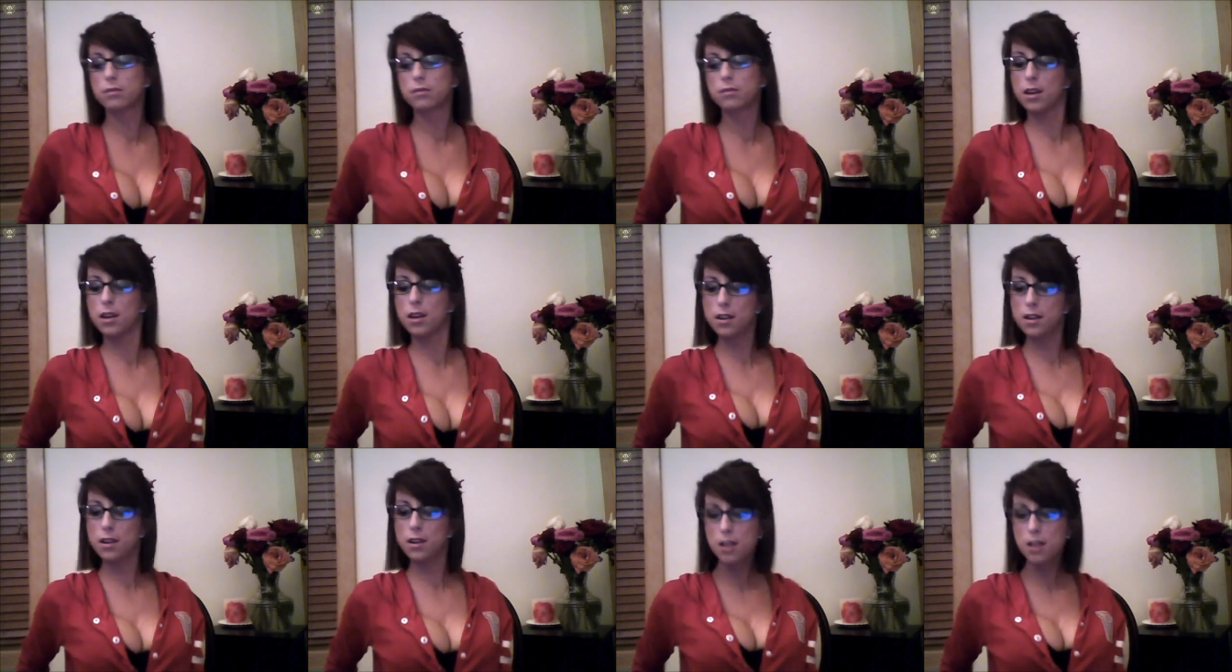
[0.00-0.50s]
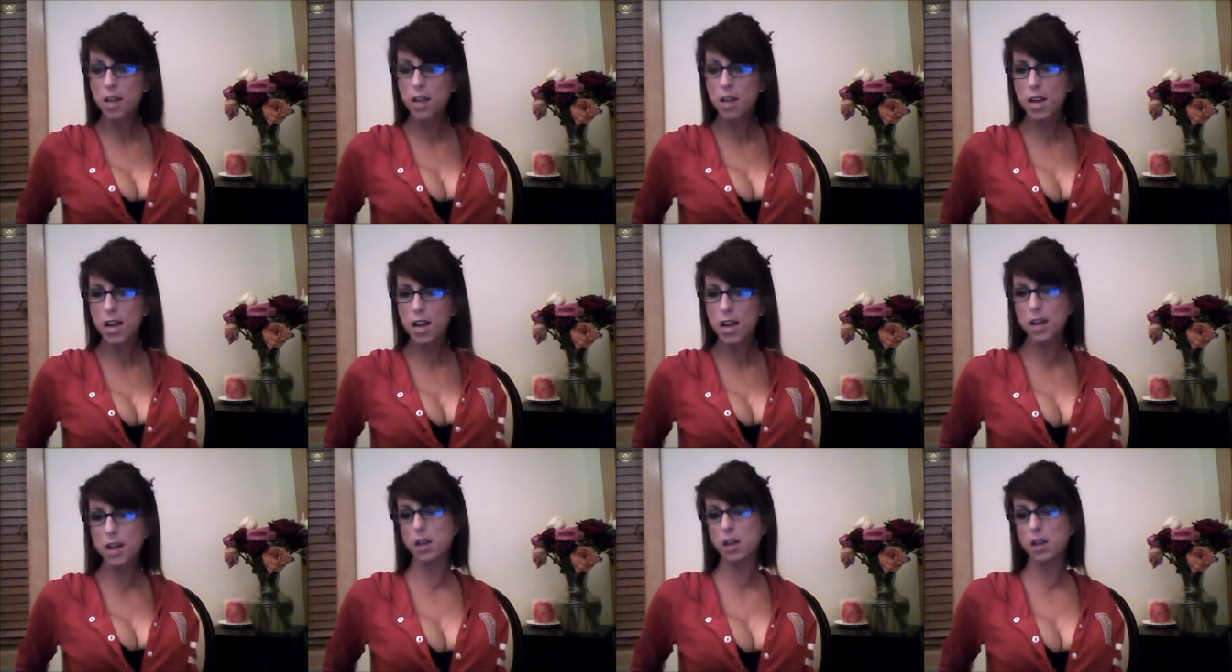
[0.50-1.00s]

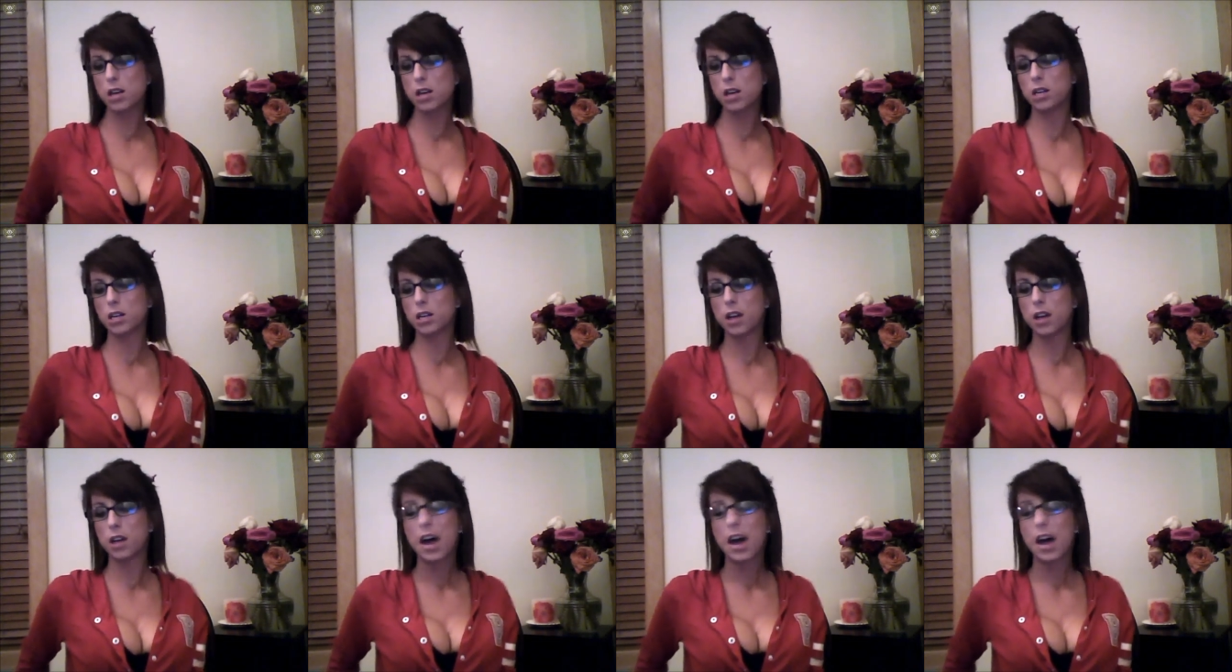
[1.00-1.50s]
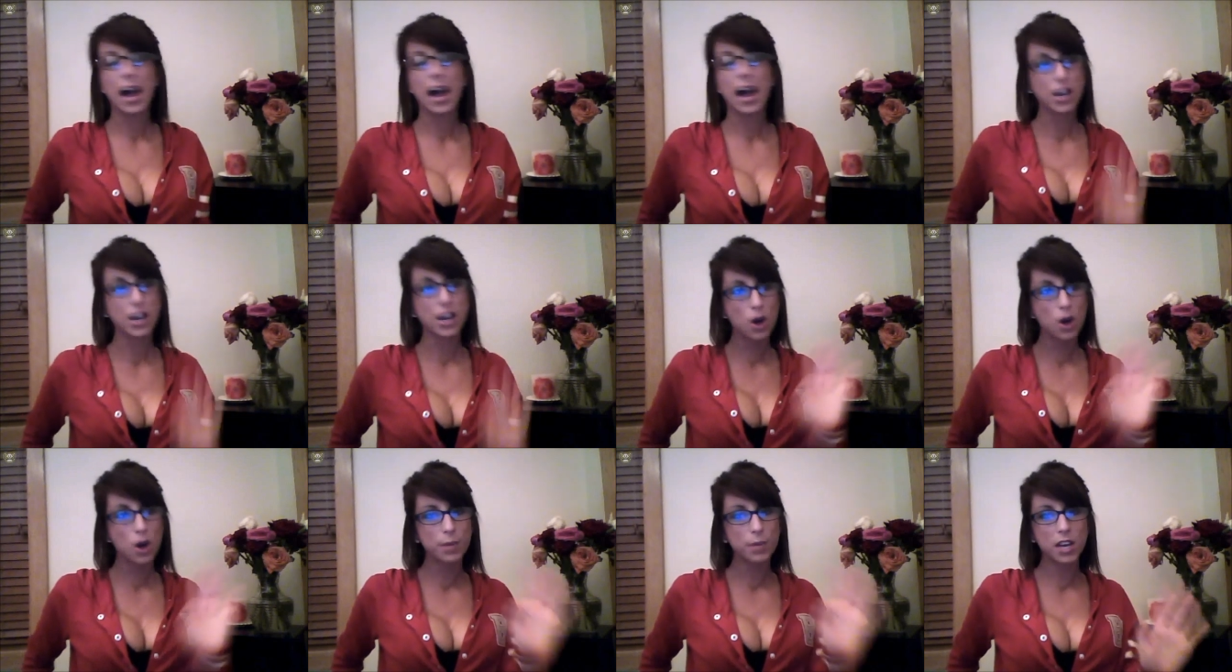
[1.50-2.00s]
I
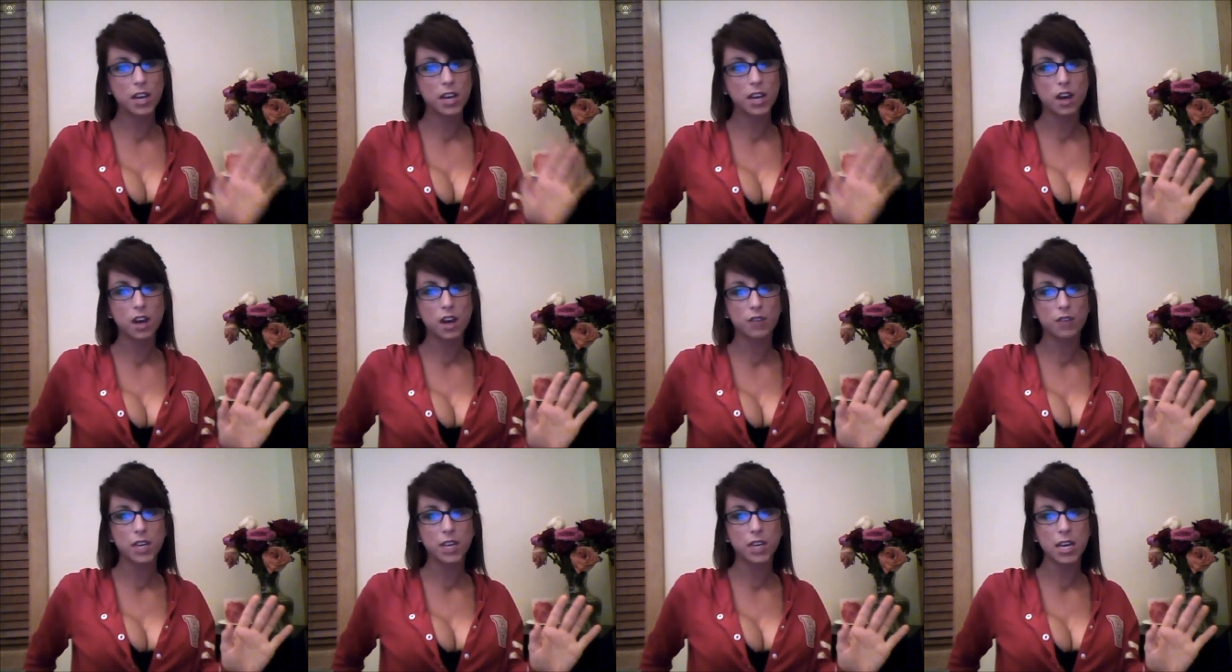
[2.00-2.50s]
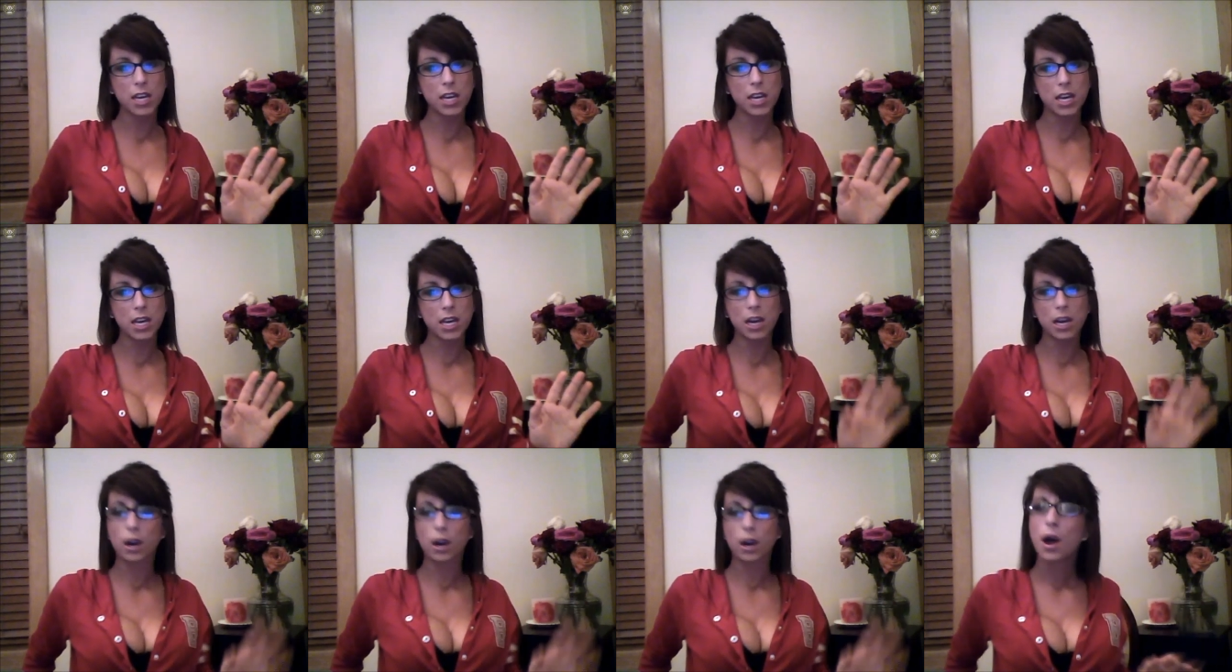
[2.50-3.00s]
know I'm getting off key
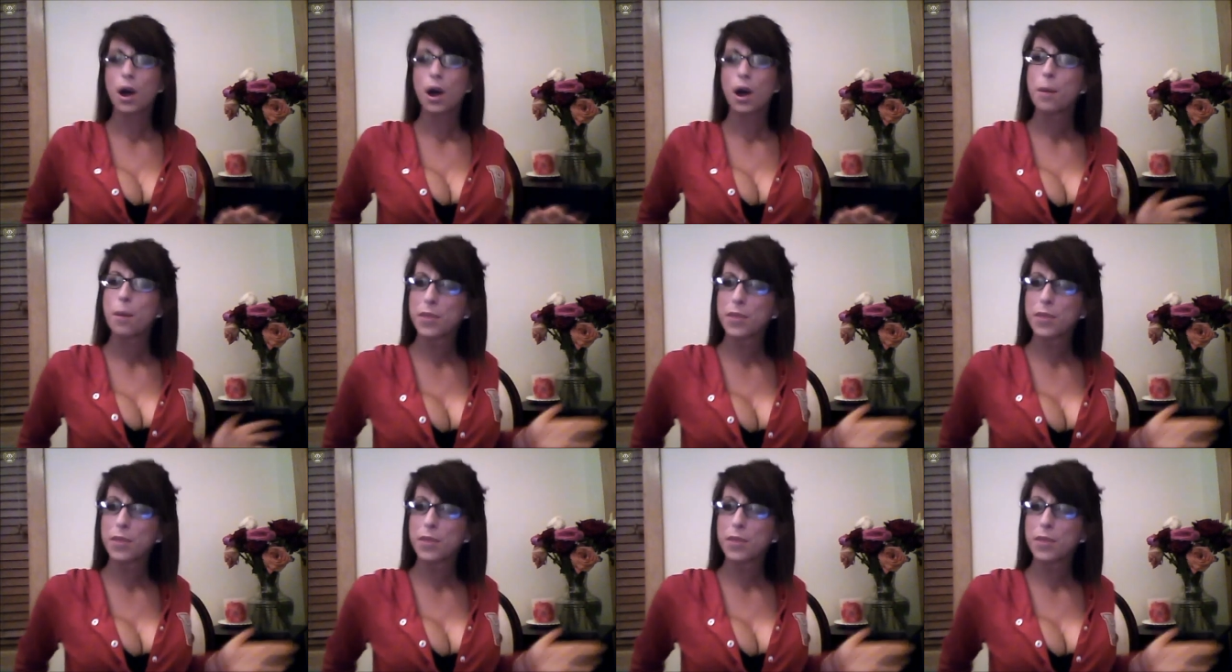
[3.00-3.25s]
here,